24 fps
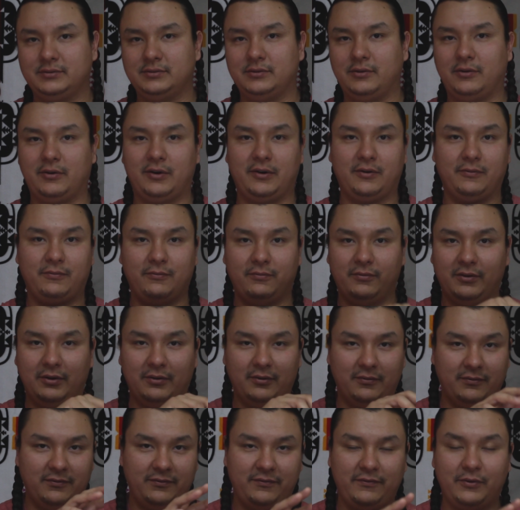or
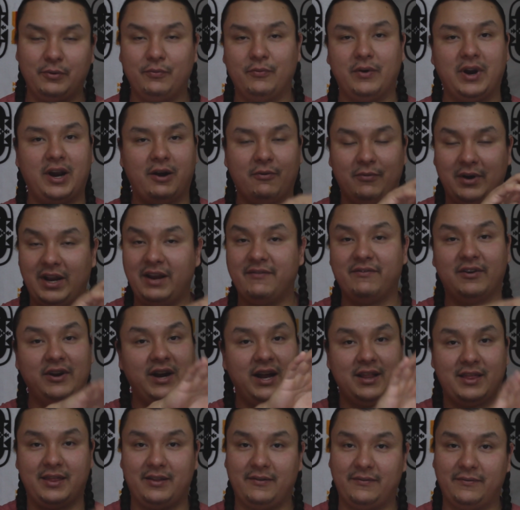footwear, whatever,
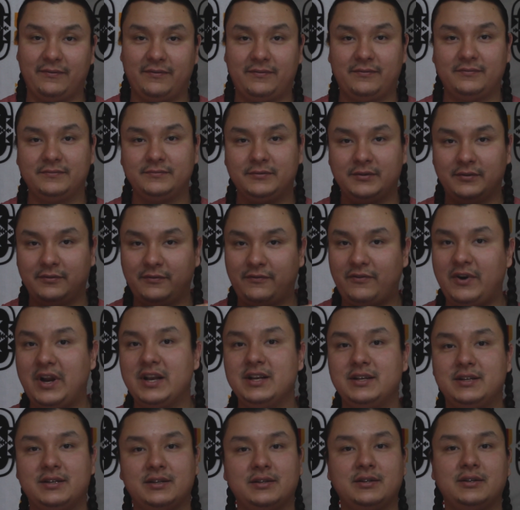at the
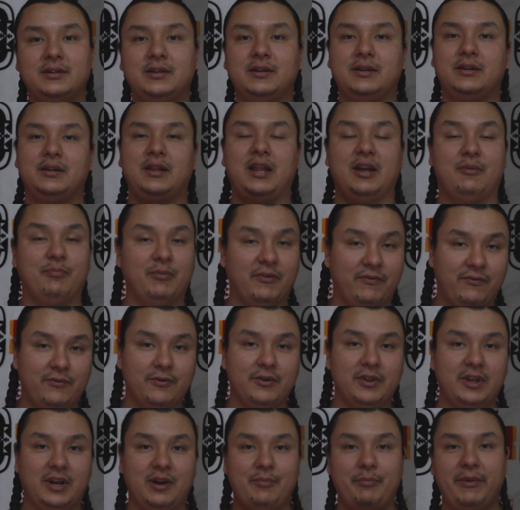front, like
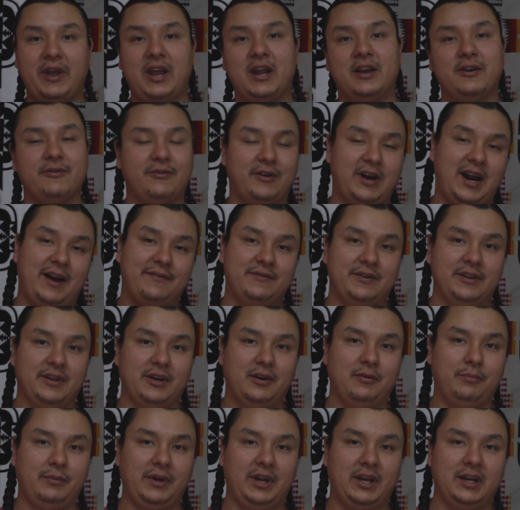before the command or after the
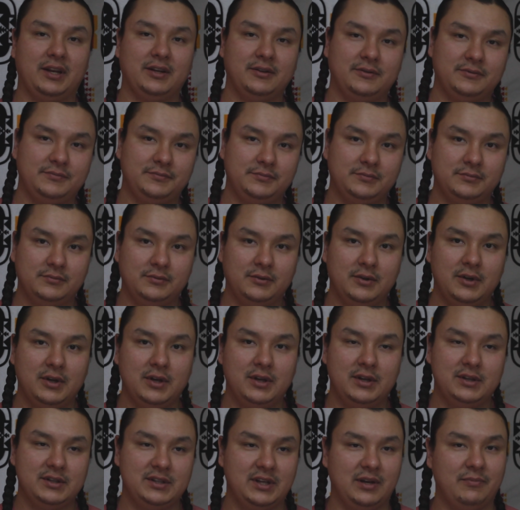command.
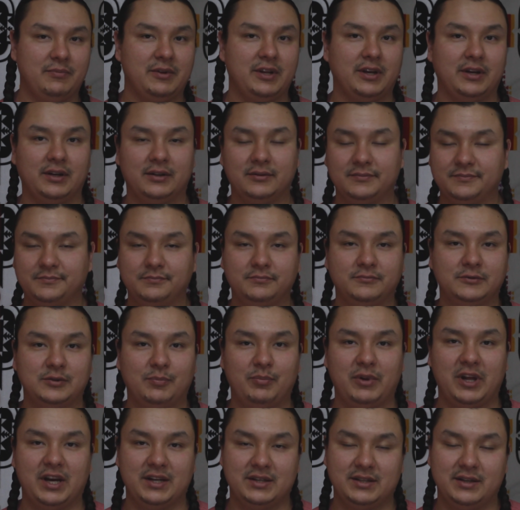Same thing
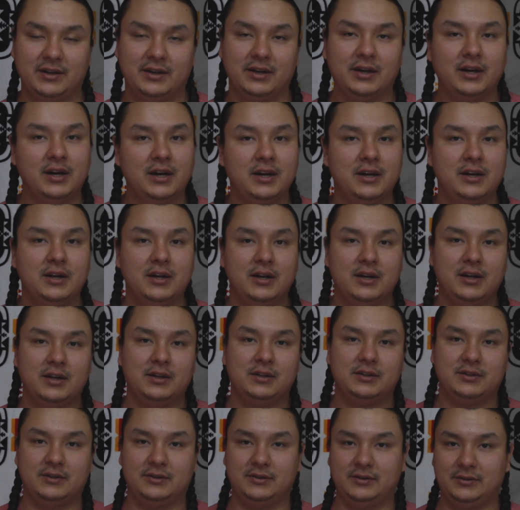applies here.
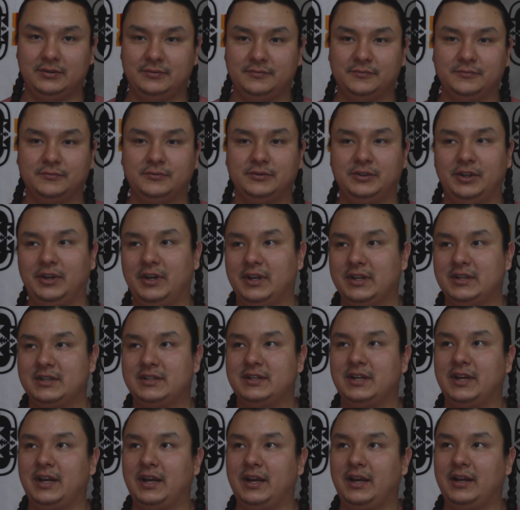So you could
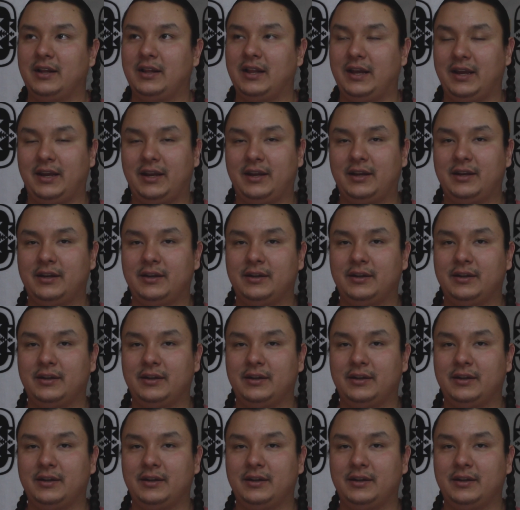say like,